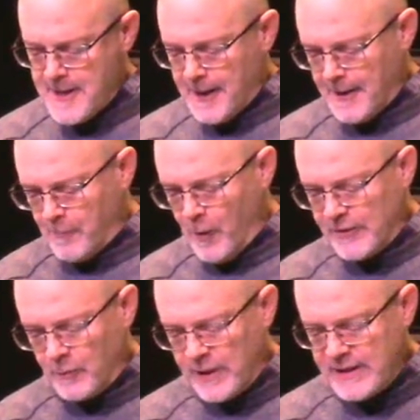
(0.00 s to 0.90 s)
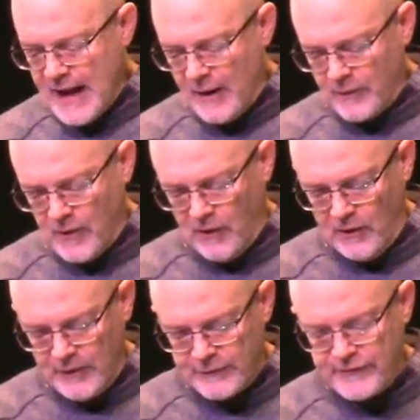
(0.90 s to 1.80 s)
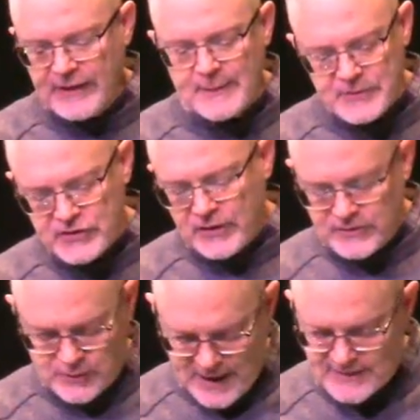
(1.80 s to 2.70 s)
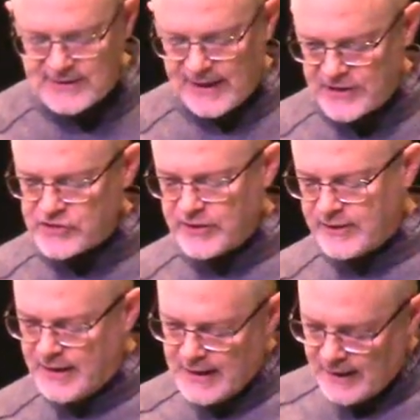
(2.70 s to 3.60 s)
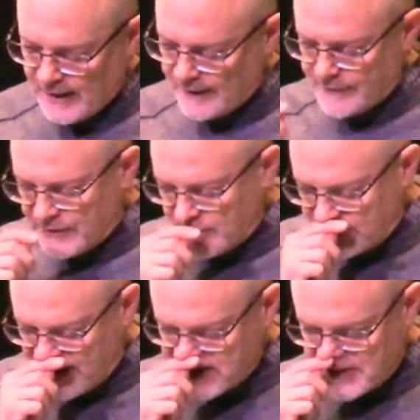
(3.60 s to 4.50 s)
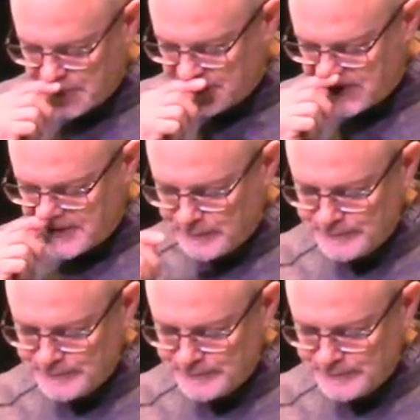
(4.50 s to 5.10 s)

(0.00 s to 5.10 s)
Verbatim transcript: uh, one that we now call the Phillips translation of the New Testament.